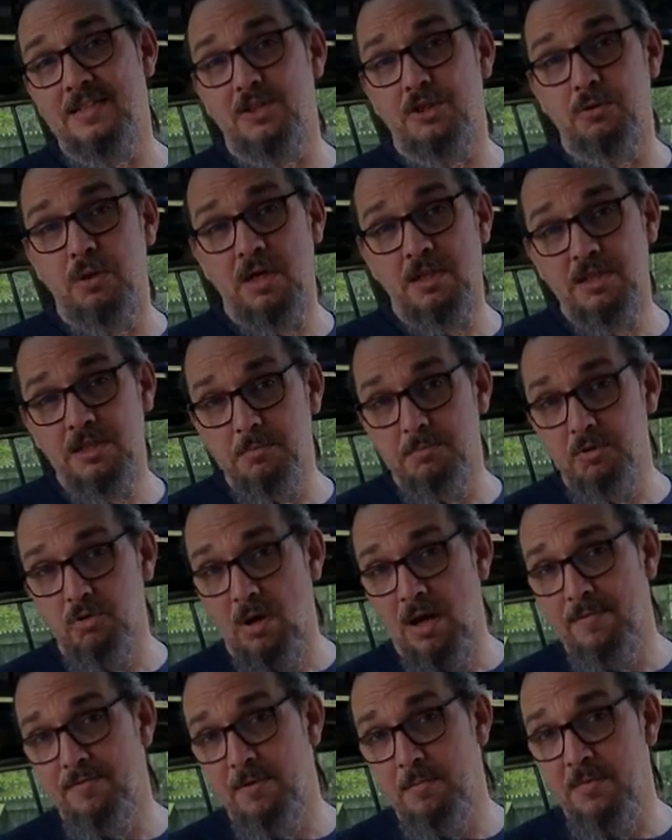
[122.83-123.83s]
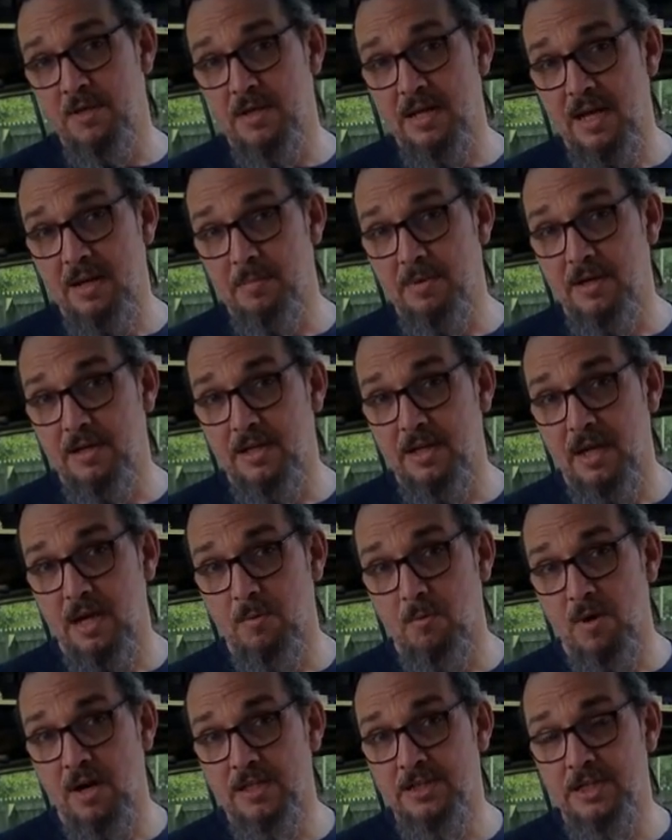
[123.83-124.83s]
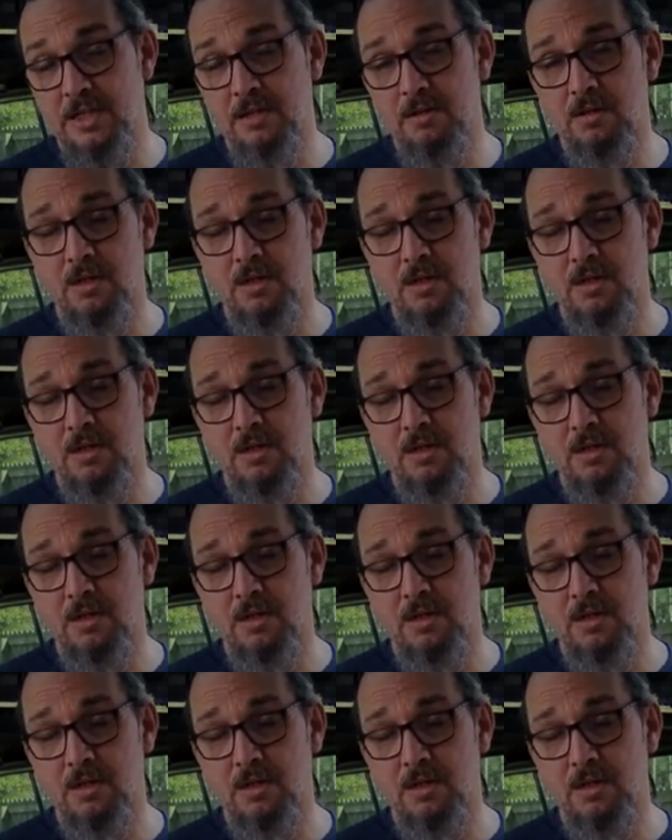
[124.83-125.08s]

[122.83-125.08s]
you unsubscribe from the Dad Bear DIY channel,